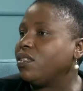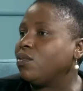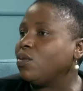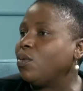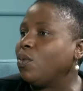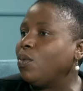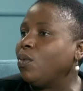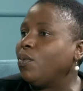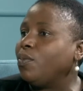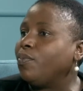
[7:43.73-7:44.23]

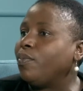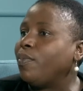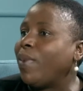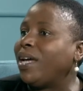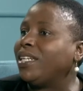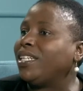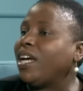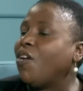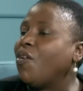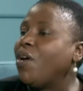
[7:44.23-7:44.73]
So,
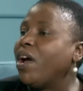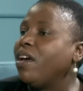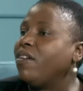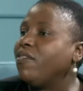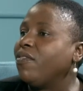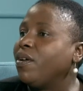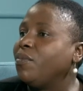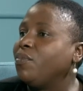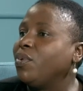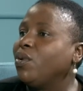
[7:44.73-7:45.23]
but
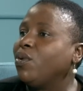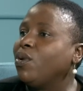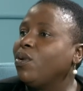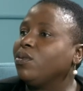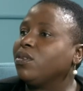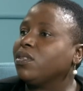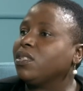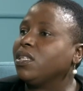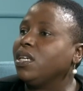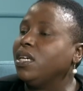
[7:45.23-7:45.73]
however,
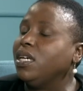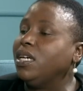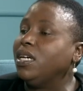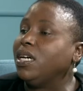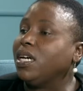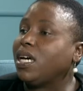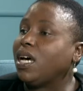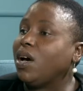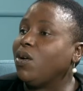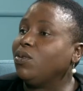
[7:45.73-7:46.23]
because
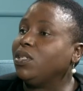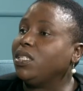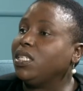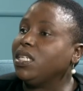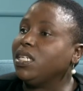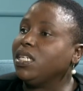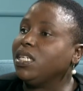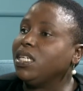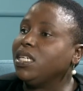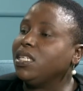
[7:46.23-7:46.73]

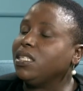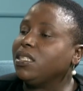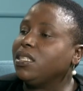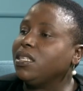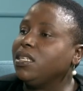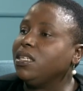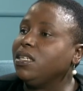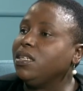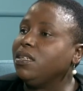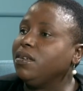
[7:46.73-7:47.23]
Gauteng is
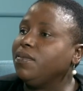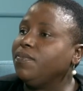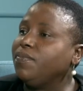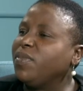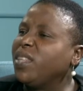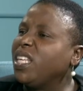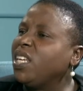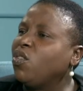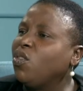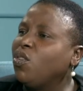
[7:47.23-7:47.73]
the
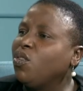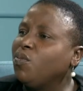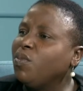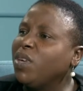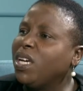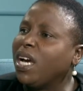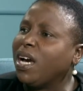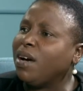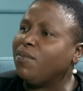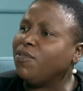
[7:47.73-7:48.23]

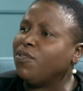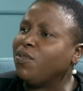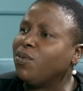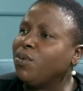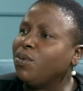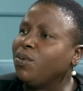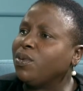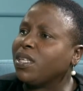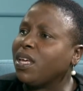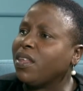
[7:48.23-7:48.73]
economic hub
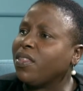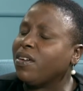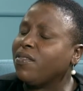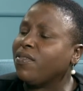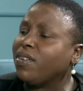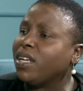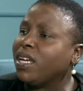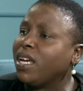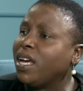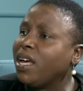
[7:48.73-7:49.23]
for South
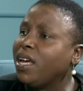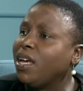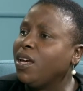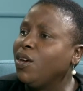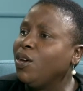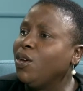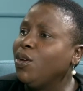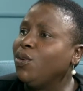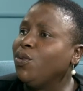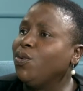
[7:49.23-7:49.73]
Africa,
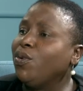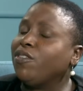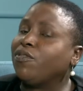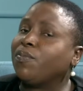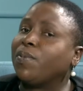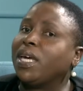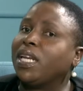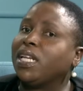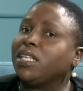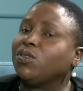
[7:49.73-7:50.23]
you
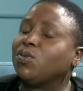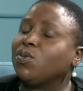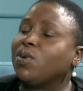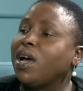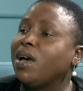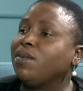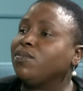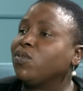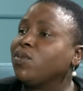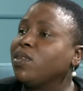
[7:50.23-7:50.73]
have parents who
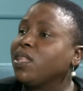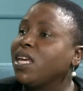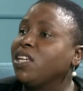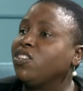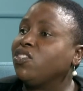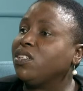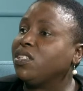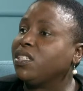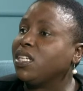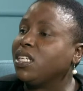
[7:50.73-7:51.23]
comes with their
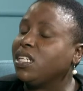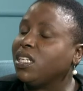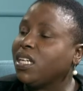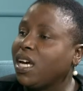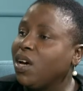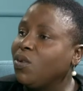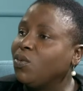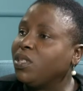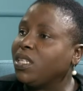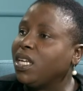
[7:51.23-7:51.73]
children in
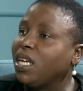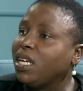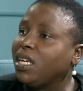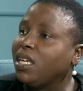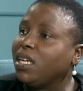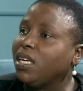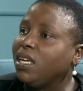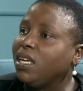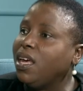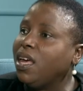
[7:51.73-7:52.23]

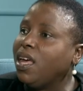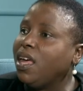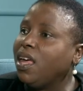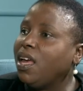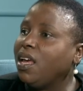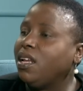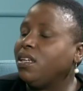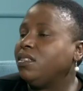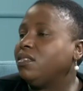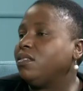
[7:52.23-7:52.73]
Gauteng,
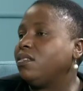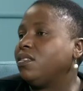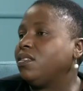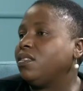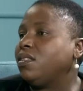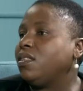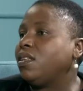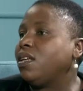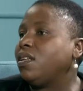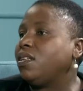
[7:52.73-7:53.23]
and
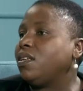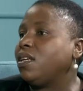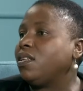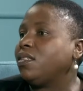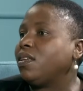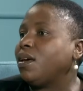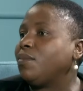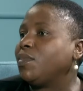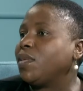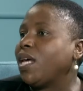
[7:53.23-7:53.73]
then at
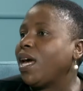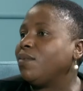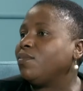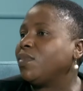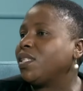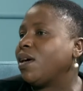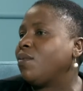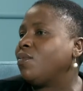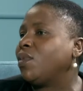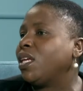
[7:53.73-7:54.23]

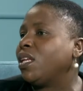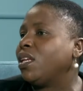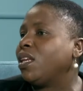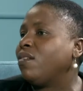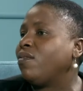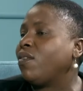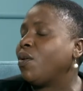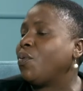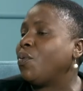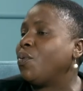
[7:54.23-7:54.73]
sometimes they
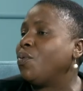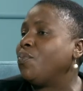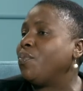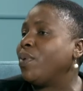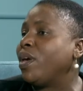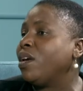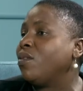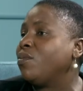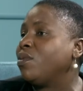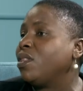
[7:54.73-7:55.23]
never go
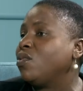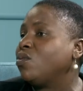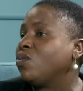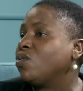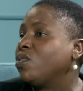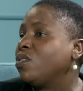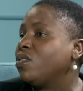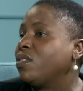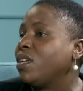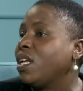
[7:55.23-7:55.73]
back with those
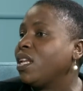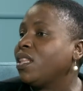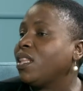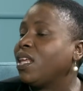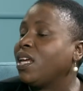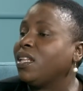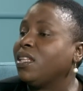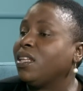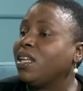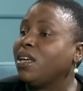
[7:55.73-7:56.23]
children,
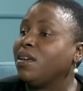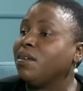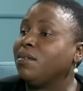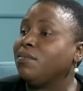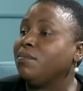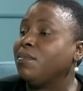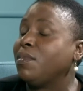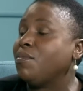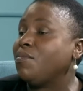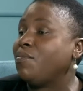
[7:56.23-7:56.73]
then
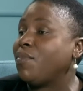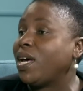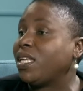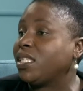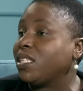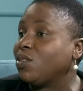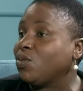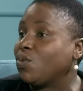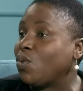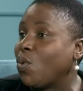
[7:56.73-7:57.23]
they
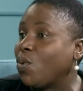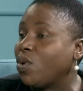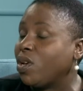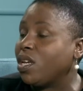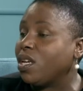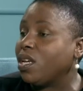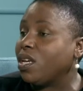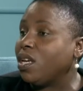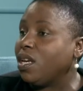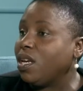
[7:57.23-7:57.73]
passes
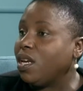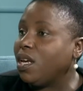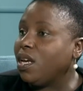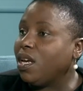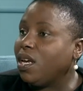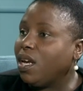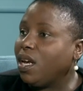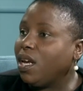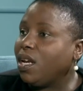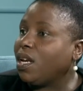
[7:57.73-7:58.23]
on
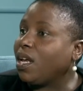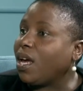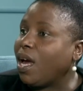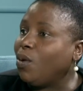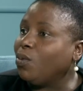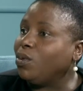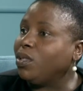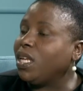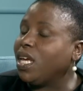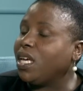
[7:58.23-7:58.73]
in
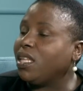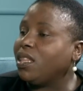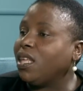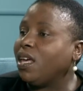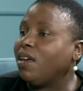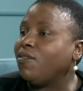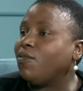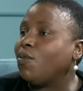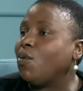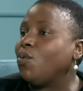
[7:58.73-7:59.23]
Gauteng,
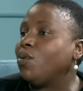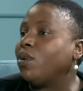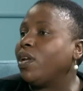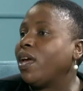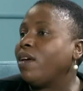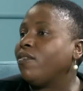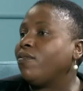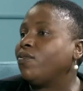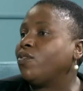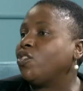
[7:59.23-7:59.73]
therefore we'll
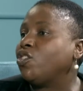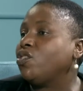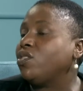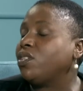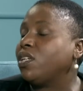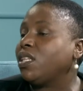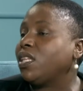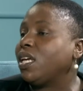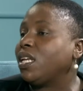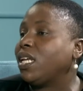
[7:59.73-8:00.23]
have
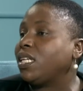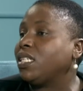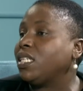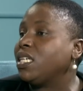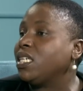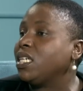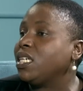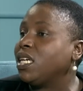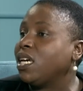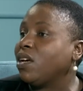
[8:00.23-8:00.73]
children that are
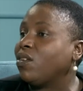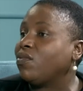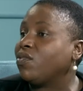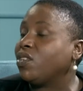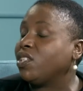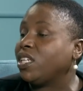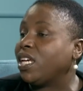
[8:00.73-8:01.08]
taking care of each